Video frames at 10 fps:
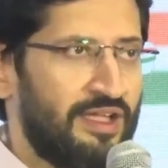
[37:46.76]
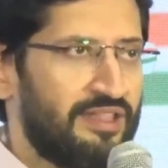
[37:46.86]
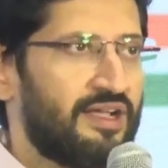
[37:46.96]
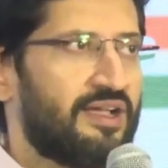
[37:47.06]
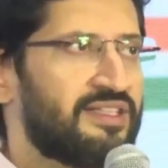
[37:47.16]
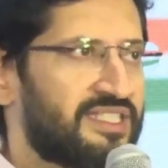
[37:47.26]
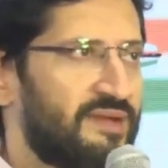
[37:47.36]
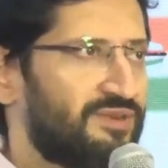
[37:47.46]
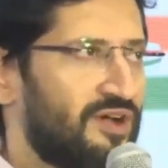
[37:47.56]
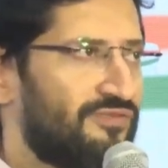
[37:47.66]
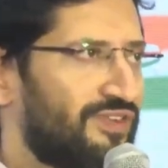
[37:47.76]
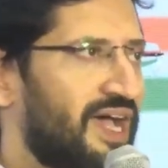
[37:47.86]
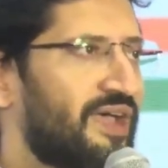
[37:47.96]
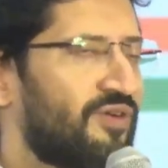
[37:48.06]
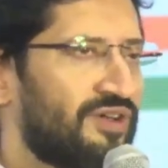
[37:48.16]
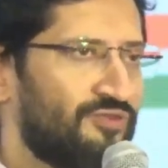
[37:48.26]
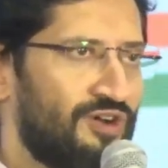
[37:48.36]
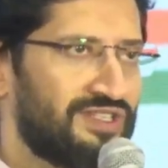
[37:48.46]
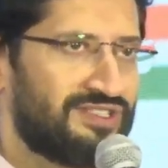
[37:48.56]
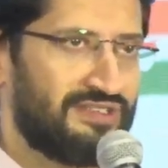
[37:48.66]
The concept of icon
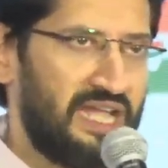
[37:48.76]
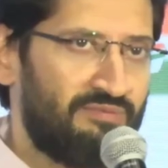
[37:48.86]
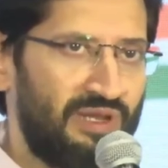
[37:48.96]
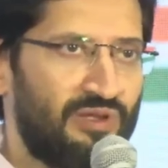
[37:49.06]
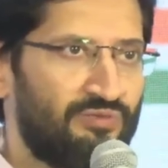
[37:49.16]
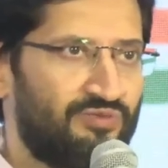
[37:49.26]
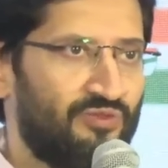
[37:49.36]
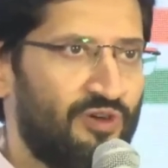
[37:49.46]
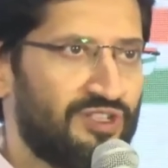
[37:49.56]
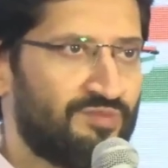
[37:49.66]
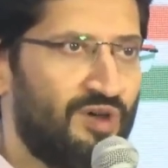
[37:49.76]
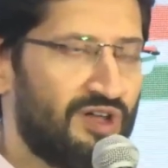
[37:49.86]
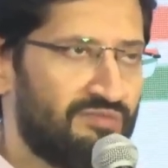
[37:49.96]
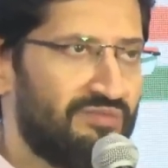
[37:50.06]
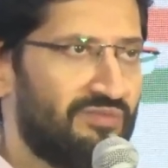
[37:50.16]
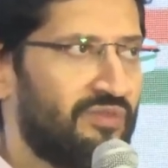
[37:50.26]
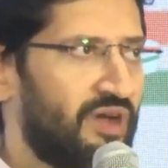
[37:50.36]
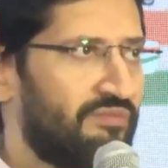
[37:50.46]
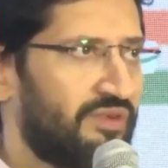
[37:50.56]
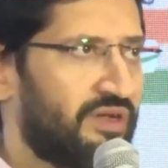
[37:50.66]
was, I believe, was born
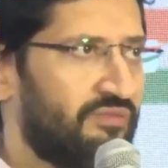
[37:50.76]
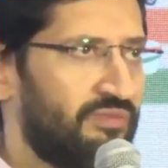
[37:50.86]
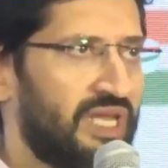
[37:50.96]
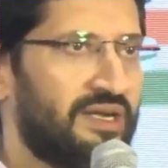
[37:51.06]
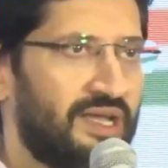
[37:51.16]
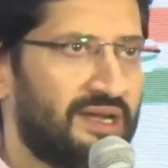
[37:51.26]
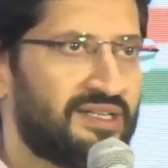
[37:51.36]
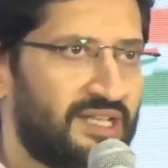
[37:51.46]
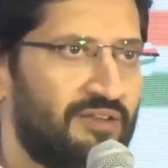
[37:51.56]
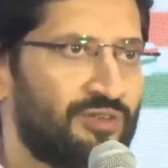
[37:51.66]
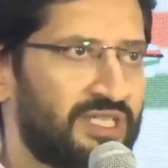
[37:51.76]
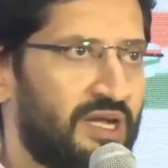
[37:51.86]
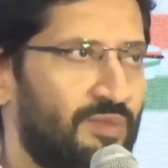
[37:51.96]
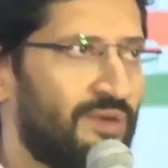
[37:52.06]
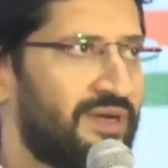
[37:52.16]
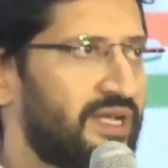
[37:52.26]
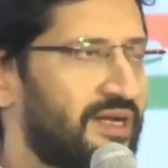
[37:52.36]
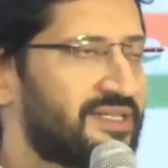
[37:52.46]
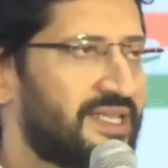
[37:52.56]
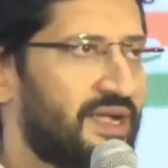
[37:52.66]
uh, many decades, I would say a couple of
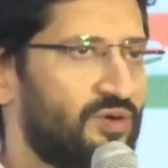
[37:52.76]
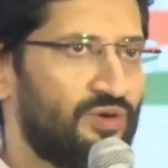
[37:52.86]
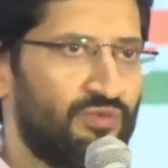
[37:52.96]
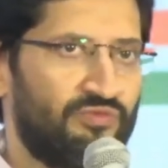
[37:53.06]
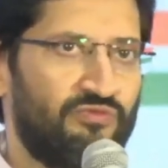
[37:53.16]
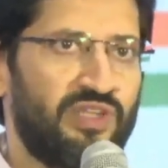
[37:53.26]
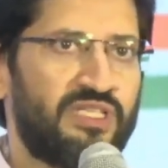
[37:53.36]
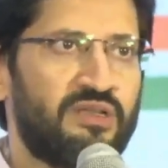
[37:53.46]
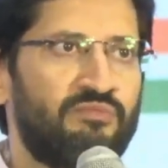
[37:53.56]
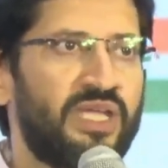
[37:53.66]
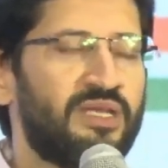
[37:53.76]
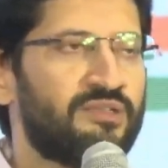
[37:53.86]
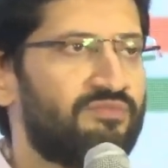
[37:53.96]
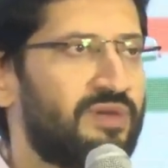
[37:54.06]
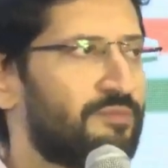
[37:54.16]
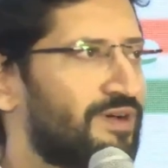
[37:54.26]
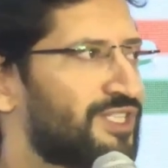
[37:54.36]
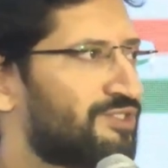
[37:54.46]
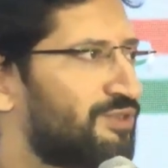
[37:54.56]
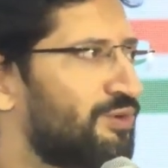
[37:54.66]
decades ago, with the main
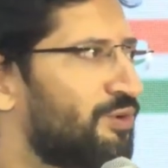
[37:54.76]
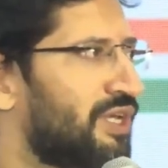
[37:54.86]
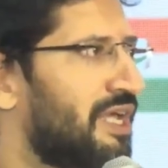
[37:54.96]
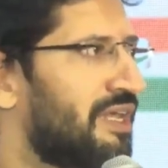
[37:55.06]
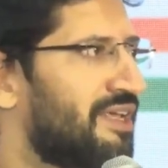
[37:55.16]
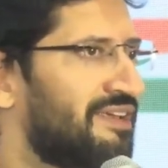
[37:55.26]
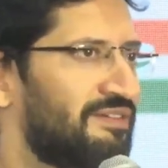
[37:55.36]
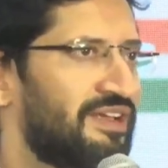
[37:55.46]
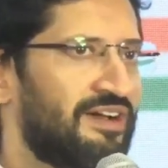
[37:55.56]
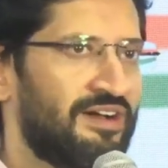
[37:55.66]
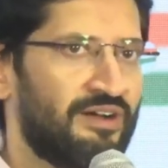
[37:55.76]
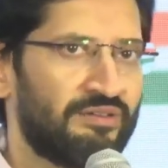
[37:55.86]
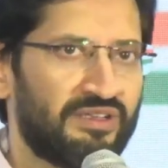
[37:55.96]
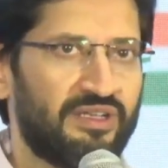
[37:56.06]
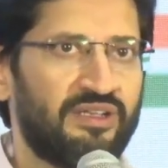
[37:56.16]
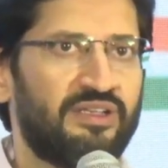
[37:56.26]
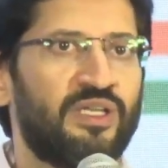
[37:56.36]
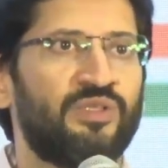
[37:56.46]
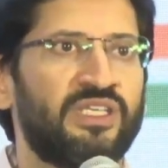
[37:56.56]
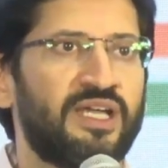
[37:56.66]
purpose to really uh,
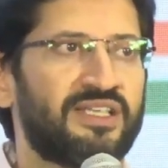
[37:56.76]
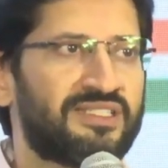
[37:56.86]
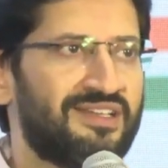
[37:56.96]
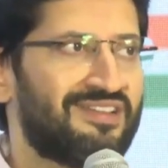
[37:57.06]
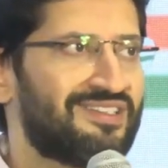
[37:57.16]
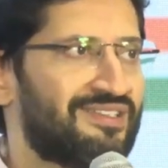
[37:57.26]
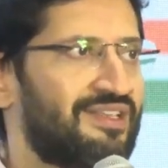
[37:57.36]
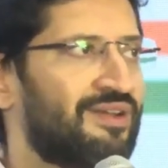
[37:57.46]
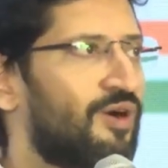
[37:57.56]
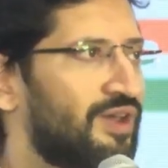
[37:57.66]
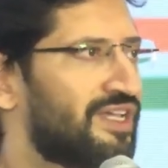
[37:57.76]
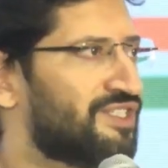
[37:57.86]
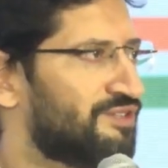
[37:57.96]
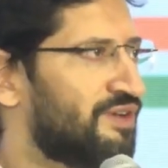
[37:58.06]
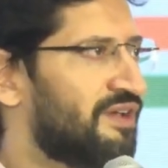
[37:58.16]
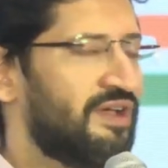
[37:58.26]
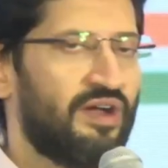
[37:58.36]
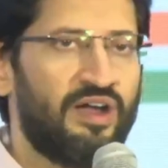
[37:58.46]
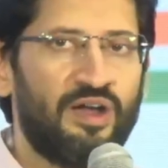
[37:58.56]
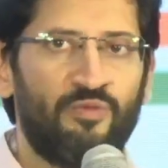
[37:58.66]
give the youngsters the knowledge
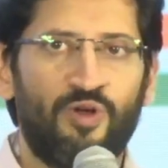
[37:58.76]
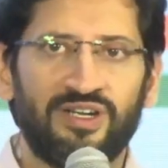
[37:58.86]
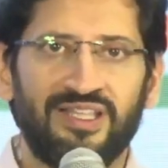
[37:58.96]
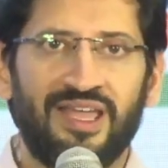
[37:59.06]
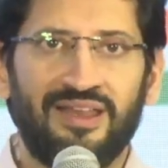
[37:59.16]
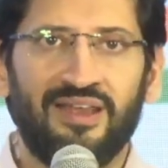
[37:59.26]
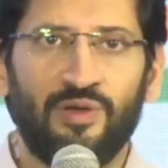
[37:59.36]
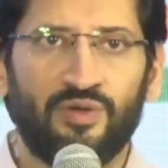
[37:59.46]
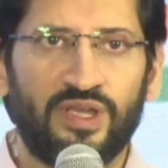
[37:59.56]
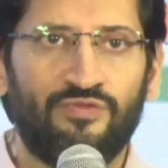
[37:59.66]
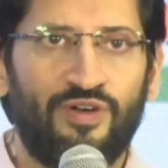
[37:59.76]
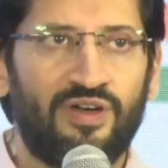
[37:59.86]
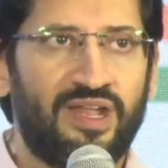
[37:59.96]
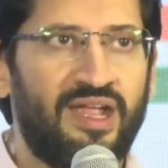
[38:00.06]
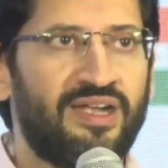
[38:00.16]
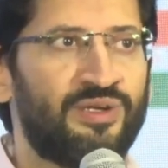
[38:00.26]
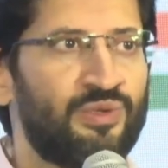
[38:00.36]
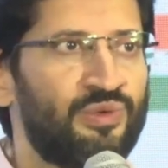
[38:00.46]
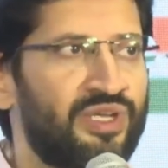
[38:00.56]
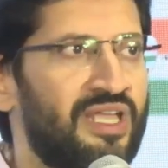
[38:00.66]
uh, what they are really looking for and
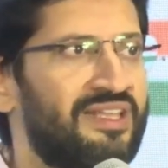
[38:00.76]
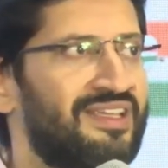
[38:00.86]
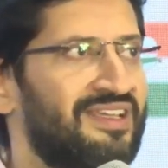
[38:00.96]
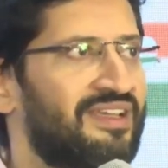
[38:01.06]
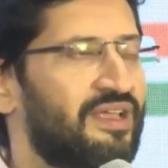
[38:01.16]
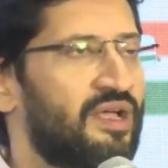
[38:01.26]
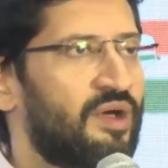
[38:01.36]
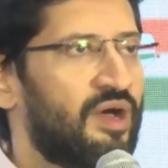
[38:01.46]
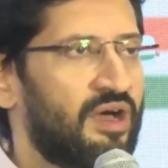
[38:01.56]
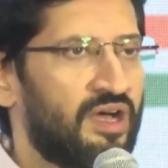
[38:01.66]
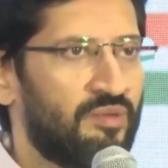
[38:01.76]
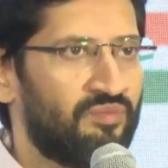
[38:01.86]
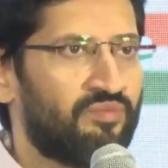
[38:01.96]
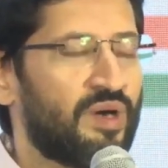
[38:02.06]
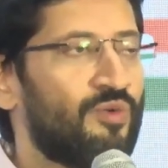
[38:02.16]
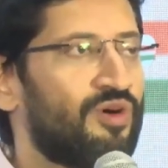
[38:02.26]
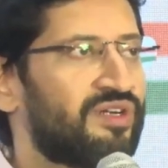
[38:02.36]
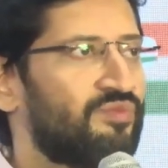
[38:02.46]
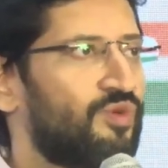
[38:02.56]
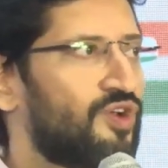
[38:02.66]
to really uh,
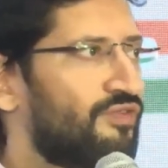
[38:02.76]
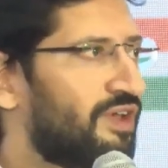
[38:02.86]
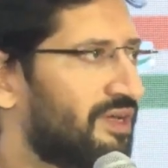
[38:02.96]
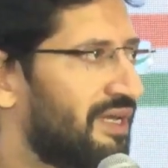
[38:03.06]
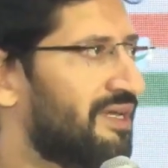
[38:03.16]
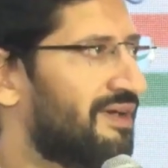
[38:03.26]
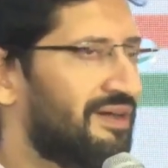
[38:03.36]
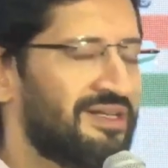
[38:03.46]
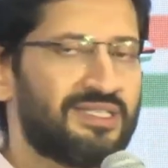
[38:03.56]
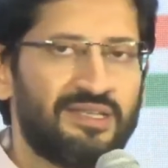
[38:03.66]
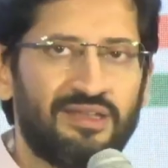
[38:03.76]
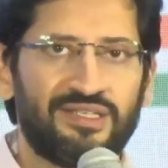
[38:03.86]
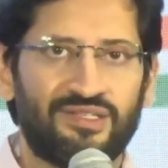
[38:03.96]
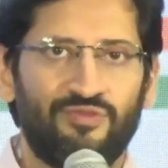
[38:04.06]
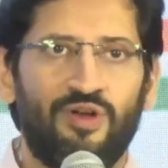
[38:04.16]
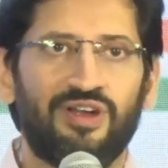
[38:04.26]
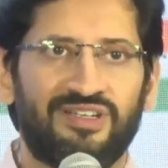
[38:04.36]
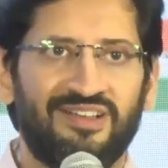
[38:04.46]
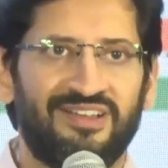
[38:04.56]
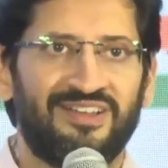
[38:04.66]
promote more of a clinical research what
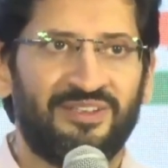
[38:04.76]
uh,